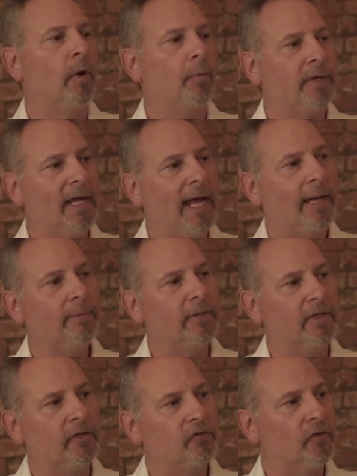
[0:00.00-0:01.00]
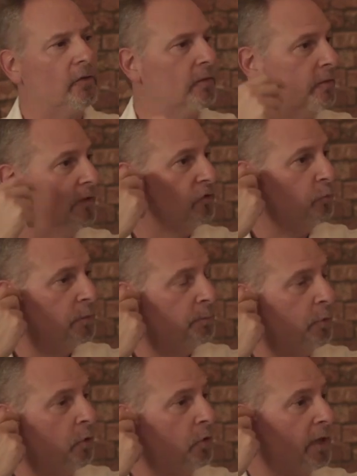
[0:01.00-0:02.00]
But what would happen is this
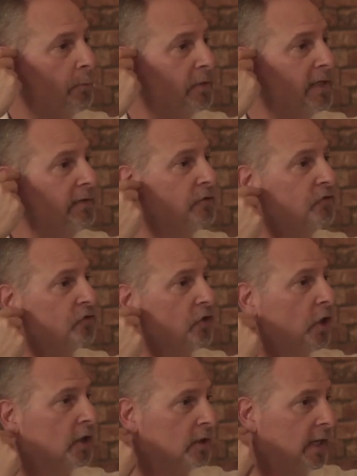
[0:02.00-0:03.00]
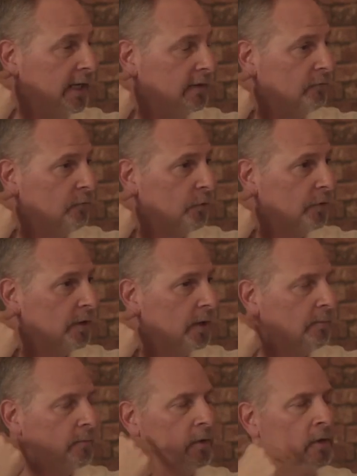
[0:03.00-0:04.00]
would pull and would leave a scar line for
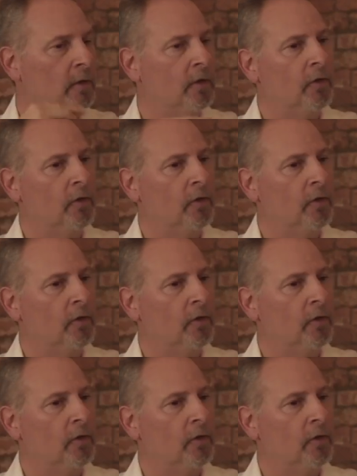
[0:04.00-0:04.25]
them.